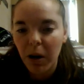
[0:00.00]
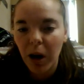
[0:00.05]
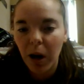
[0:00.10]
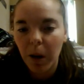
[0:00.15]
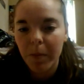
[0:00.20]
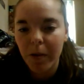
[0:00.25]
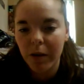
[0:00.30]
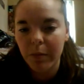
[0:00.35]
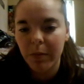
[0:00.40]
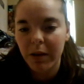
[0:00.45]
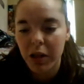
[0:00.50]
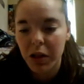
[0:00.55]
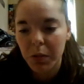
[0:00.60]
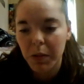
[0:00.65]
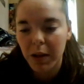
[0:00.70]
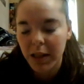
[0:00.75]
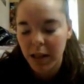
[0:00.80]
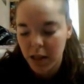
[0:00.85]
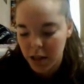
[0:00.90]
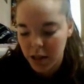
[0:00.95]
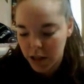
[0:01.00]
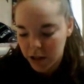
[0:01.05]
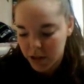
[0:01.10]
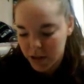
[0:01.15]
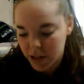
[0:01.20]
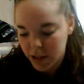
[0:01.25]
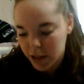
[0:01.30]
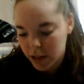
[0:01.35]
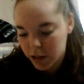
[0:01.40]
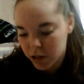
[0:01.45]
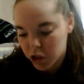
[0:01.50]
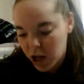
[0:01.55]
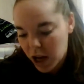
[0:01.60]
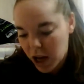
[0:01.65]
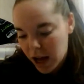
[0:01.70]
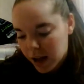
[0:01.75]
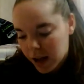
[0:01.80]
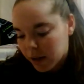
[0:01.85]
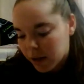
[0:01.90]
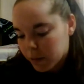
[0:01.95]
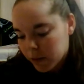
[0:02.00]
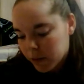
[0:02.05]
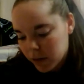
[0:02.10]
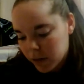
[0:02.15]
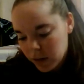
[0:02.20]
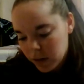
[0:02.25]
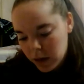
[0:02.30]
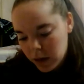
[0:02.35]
them will help them in 20 years to get a job